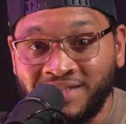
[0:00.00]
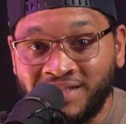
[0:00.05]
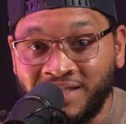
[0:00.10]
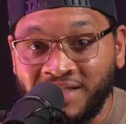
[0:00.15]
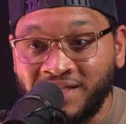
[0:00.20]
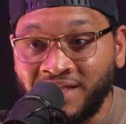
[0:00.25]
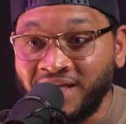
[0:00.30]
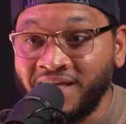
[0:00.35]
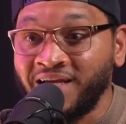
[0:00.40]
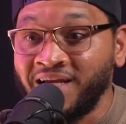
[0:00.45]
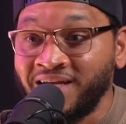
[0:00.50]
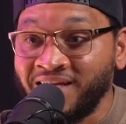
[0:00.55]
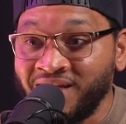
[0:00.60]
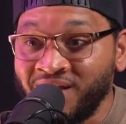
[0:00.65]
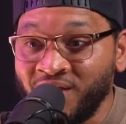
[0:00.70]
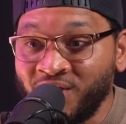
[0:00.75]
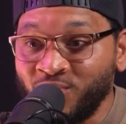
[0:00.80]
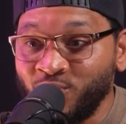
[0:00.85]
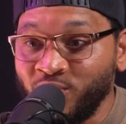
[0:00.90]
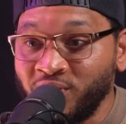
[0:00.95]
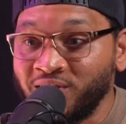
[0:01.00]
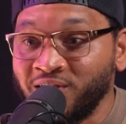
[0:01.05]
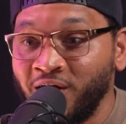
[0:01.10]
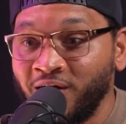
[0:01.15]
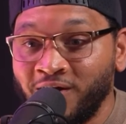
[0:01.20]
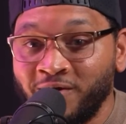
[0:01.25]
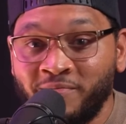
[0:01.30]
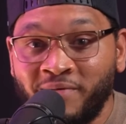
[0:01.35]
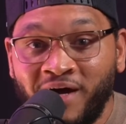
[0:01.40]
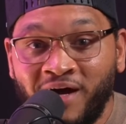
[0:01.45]
And then we
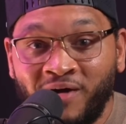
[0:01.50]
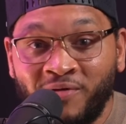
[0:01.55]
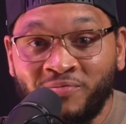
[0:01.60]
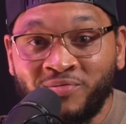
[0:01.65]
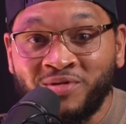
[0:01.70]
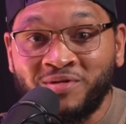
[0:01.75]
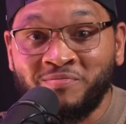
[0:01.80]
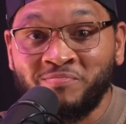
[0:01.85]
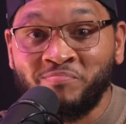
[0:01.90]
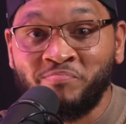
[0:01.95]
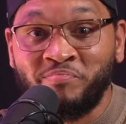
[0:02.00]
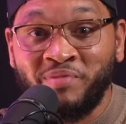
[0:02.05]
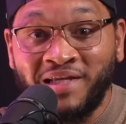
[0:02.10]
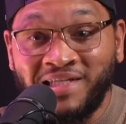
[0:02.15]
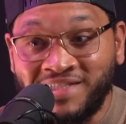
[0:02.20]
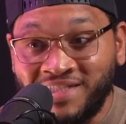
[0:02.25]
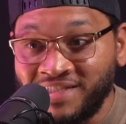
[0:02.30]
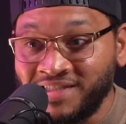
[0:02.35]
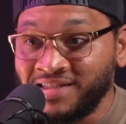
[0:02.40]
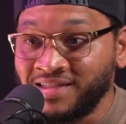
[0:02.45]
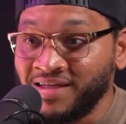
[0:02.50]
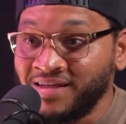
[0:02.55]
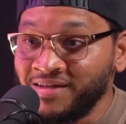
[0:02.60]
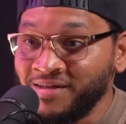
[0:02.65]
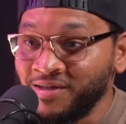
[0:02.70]
talking about business,